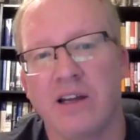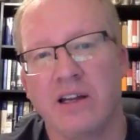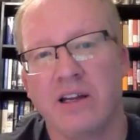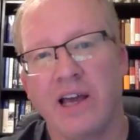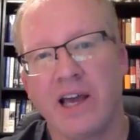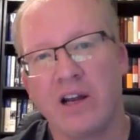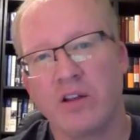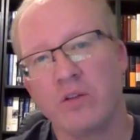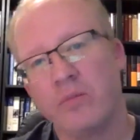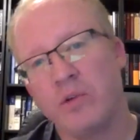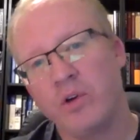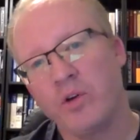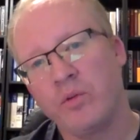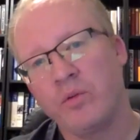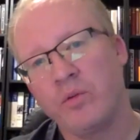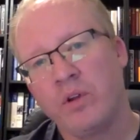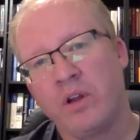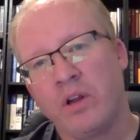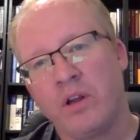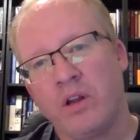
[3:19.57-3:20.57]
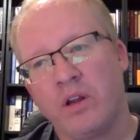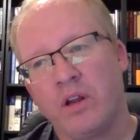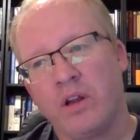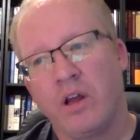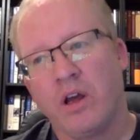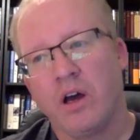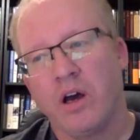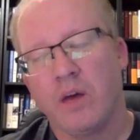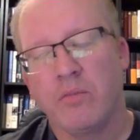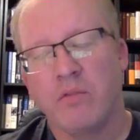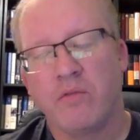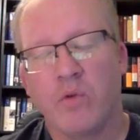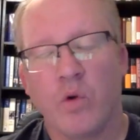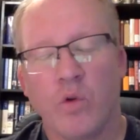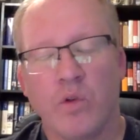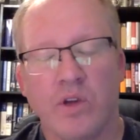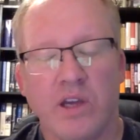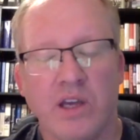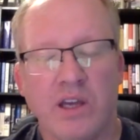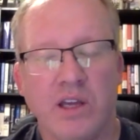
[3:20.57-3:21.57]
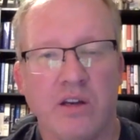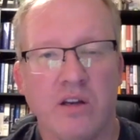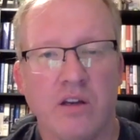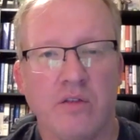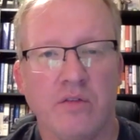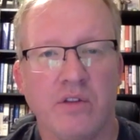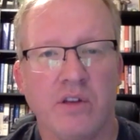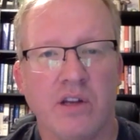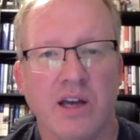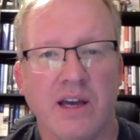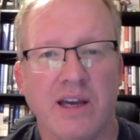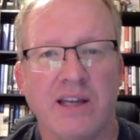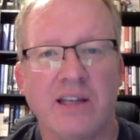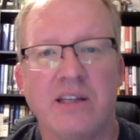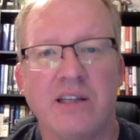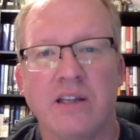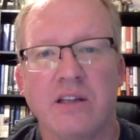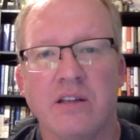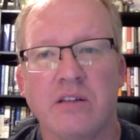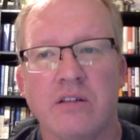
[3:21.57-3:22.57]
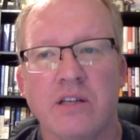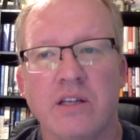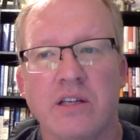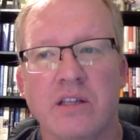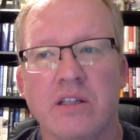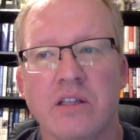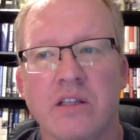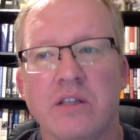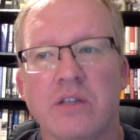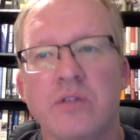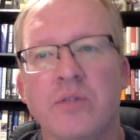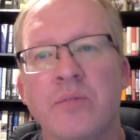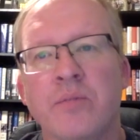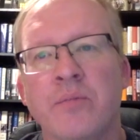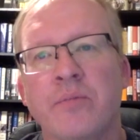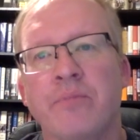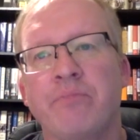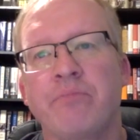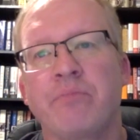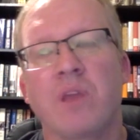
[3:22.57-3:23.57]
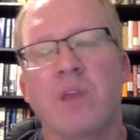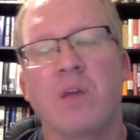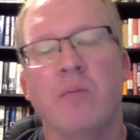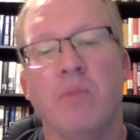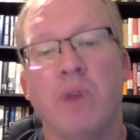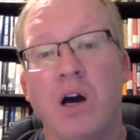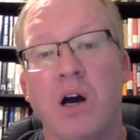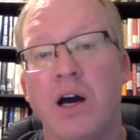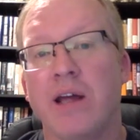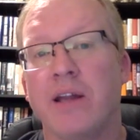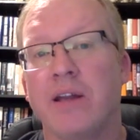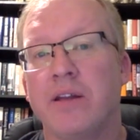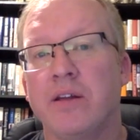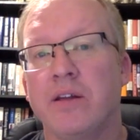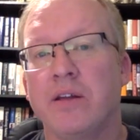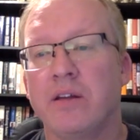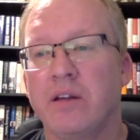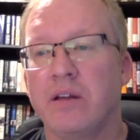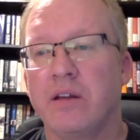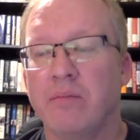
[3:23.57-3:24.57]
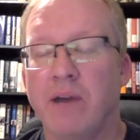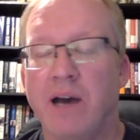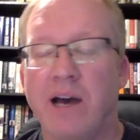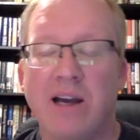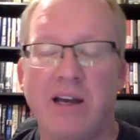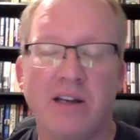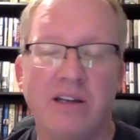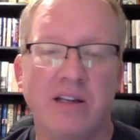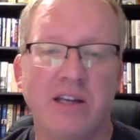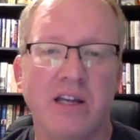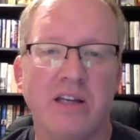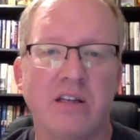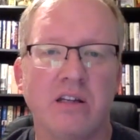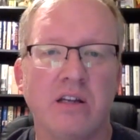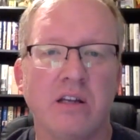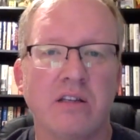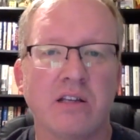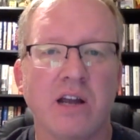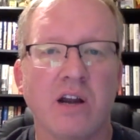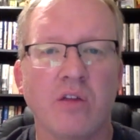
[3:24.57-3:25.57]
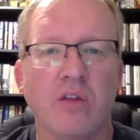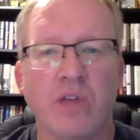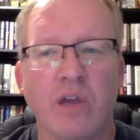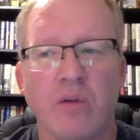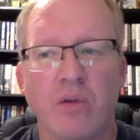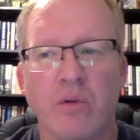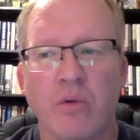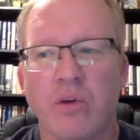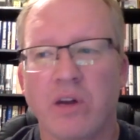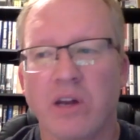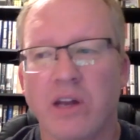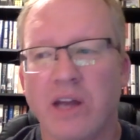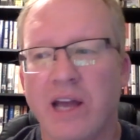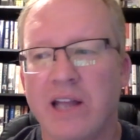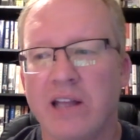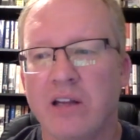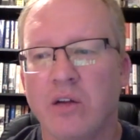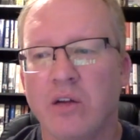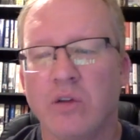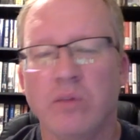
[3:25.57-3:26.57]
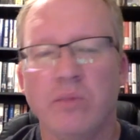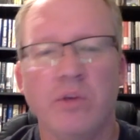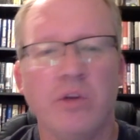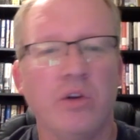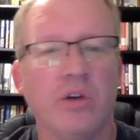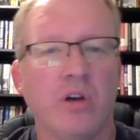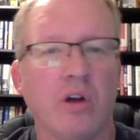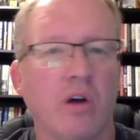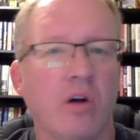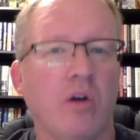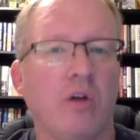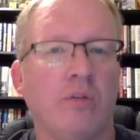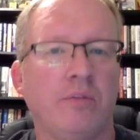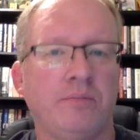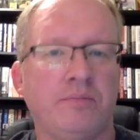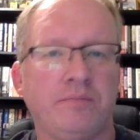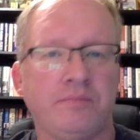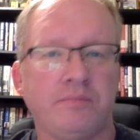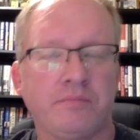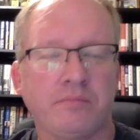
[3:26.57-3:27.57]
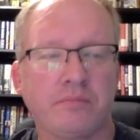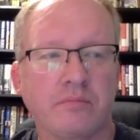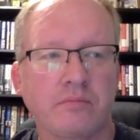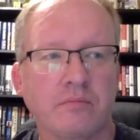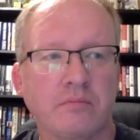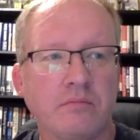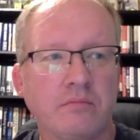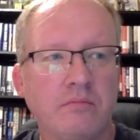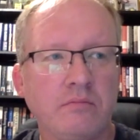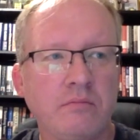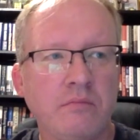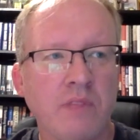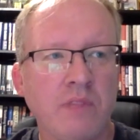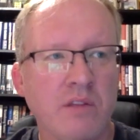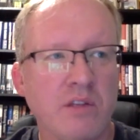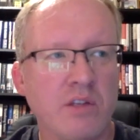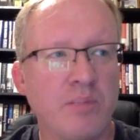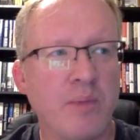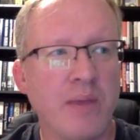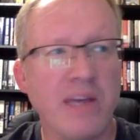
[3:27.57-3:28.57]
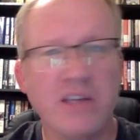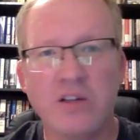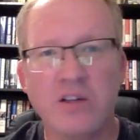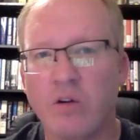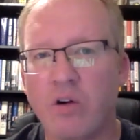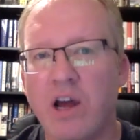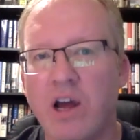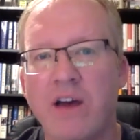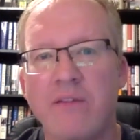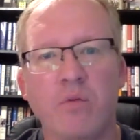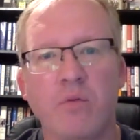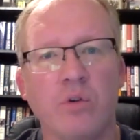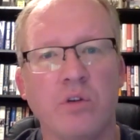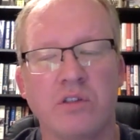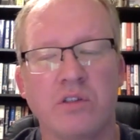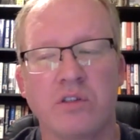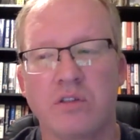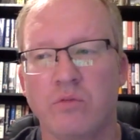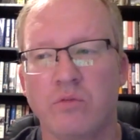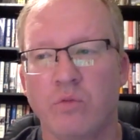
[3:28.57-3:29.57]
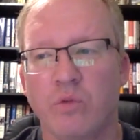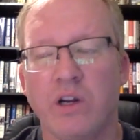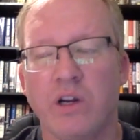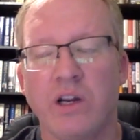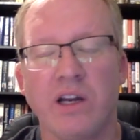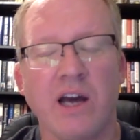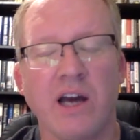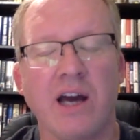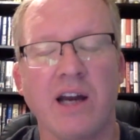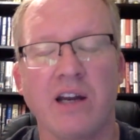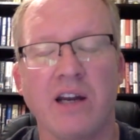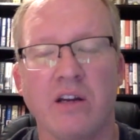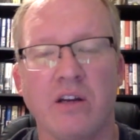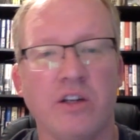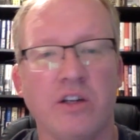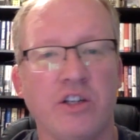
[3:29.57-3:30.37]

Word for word: to land on the moon uh, before the end of the 1960s. But my contention is I don't think we would have landed on the moon at all. The spacecraft was really not in good